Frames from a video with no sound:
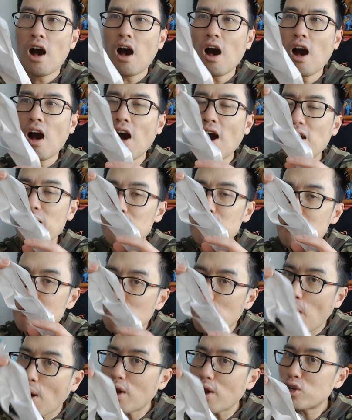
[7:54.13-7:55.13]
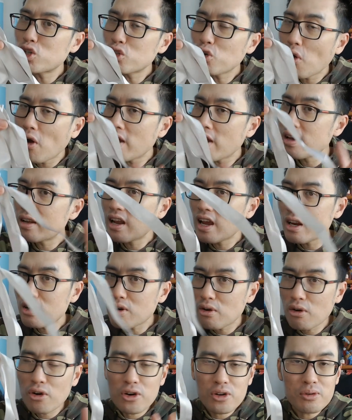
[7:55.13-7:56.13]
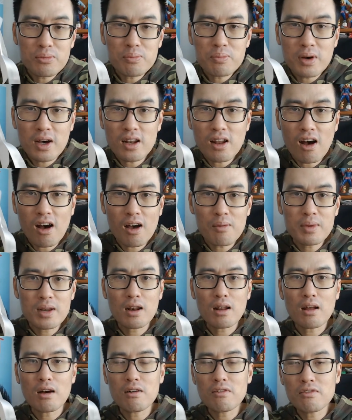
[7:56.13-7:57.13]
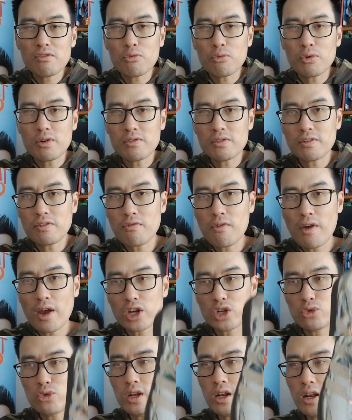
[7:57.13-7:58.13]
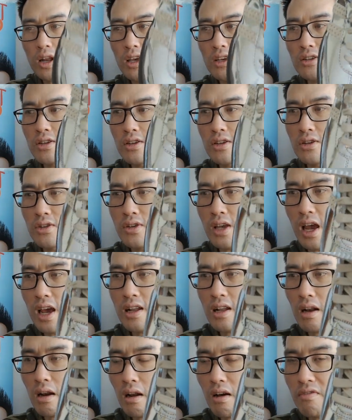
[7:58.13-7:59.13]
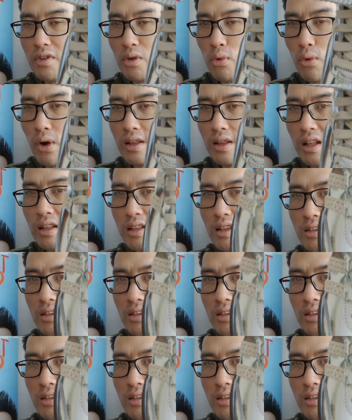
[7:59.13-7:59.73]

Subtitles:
I might try it later on, but I'm in love with the factory laces and I love the way that this